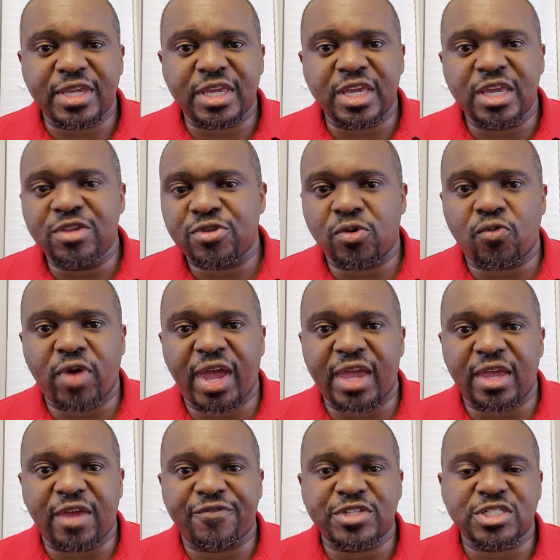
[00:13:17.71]
either way,
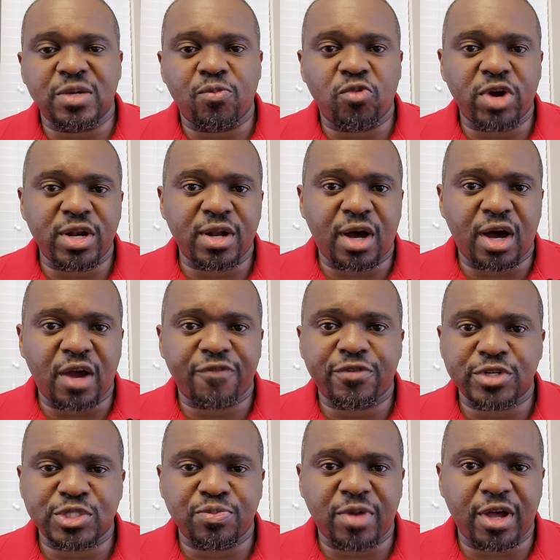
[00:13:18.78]
if someone
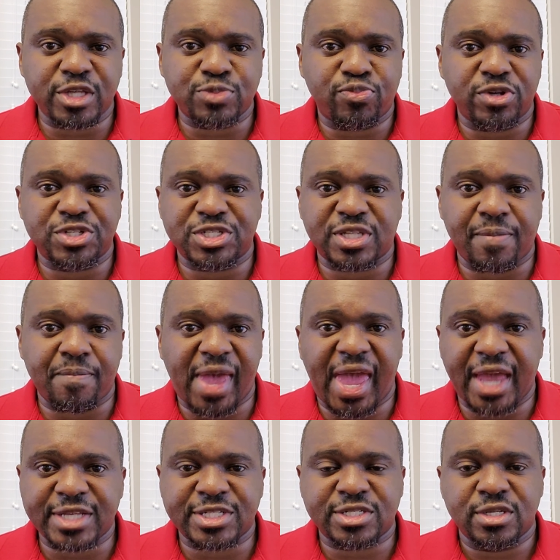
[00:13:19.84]
offers Miles Bridges the
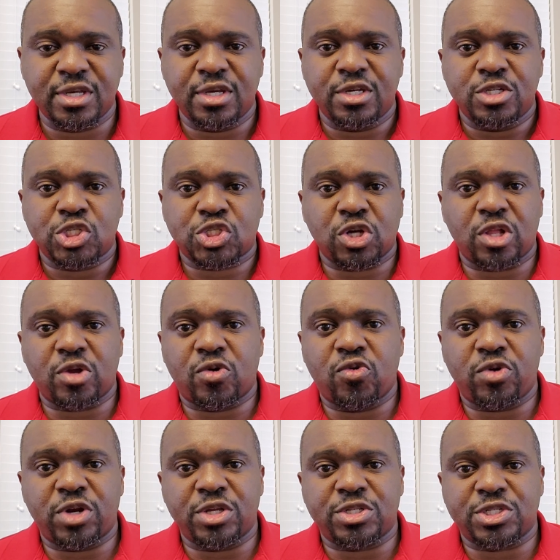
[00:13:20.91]
max, Charlotte
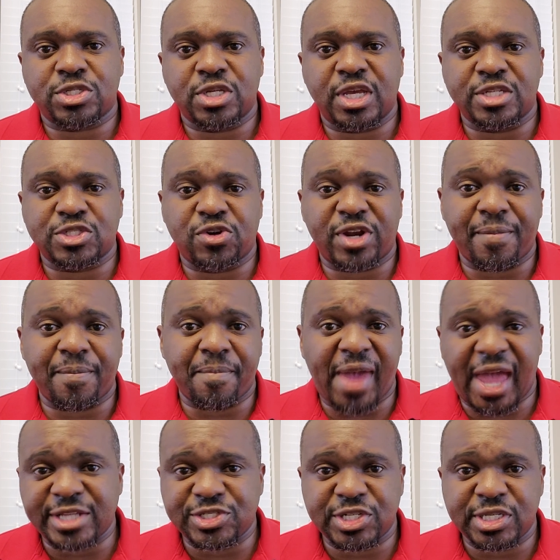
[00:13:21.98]
Hornets is going to
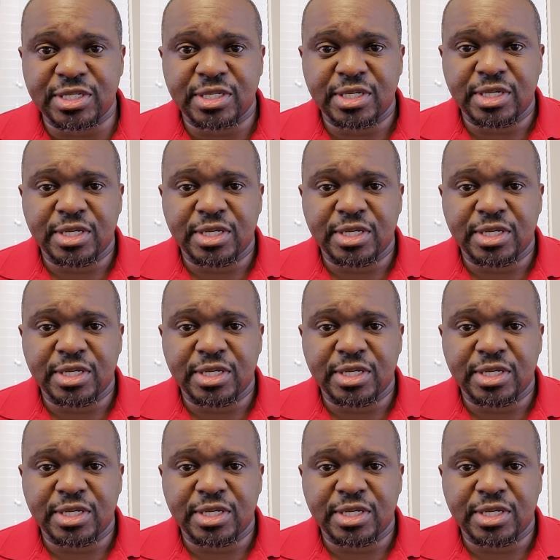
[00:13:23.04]
match it.